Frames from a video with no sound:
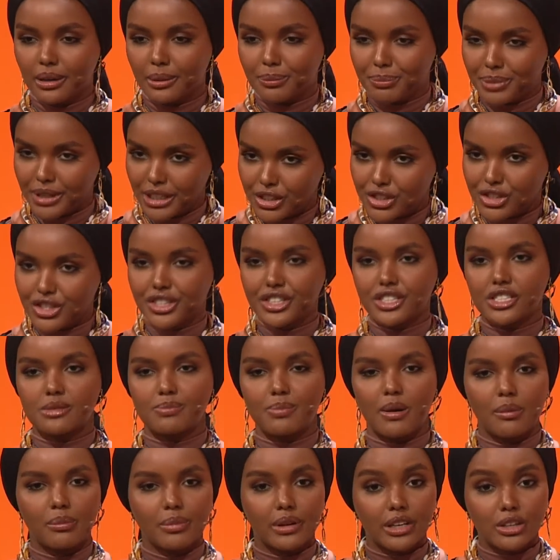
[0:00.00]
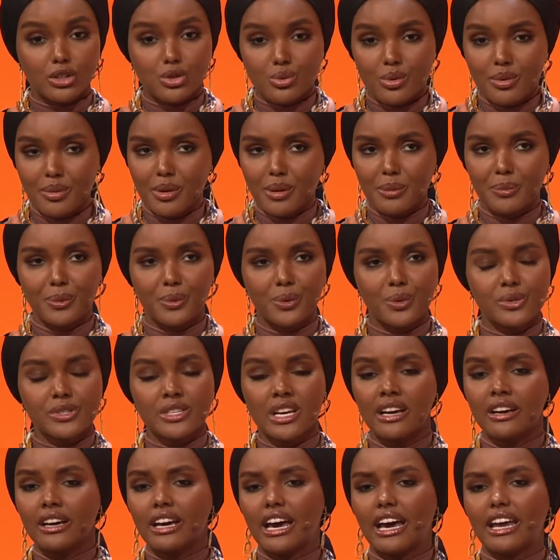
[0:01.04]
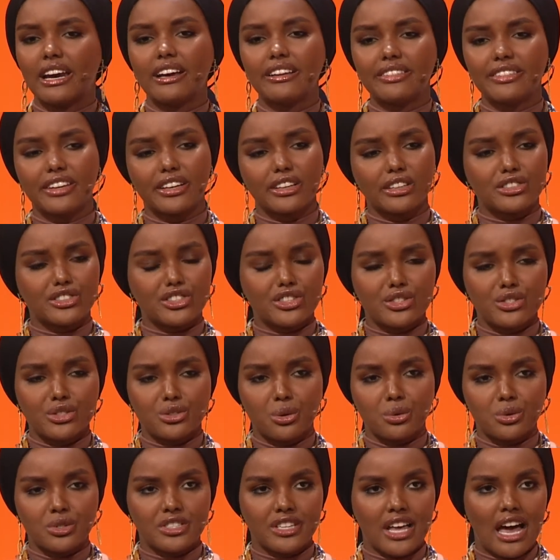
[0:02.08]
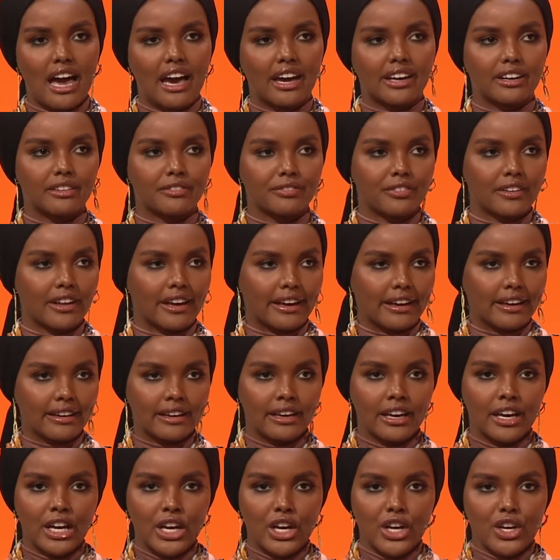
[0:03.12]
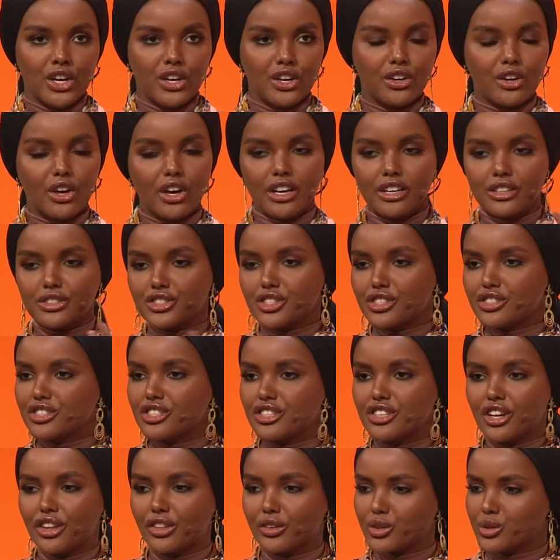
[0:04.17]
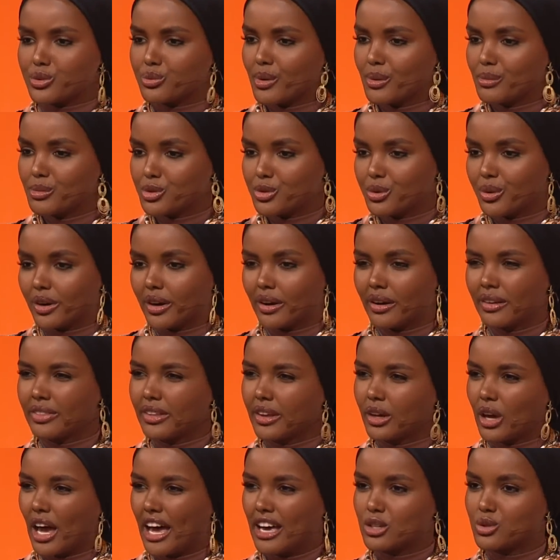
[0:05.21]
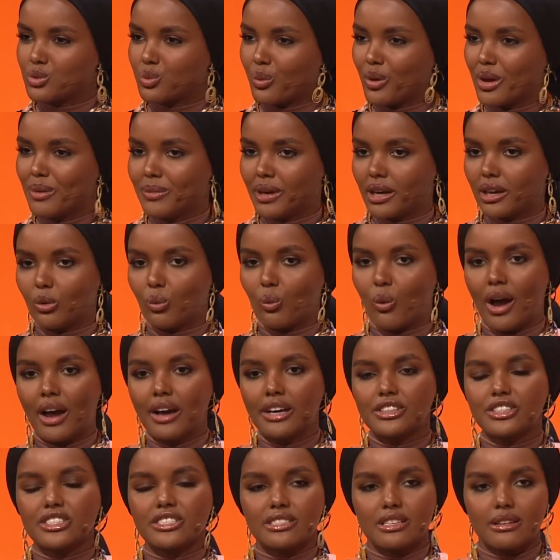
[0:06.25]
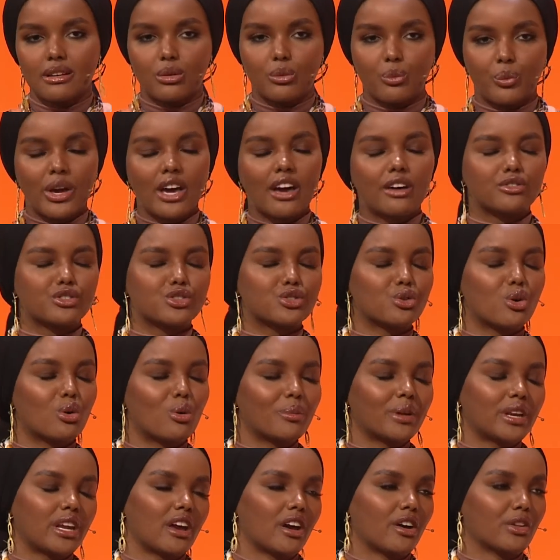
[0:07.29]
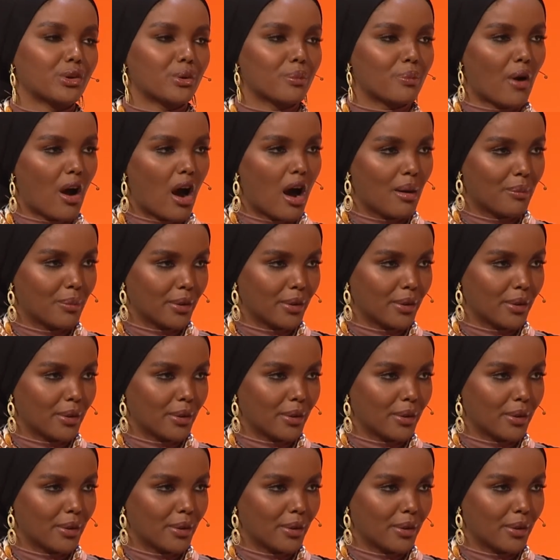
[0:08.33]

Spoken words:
beaches, public swimming pools. And I think it's just so sad if like, it's just another swimsuit. And I think as women, why doesn't, we have so many other problems.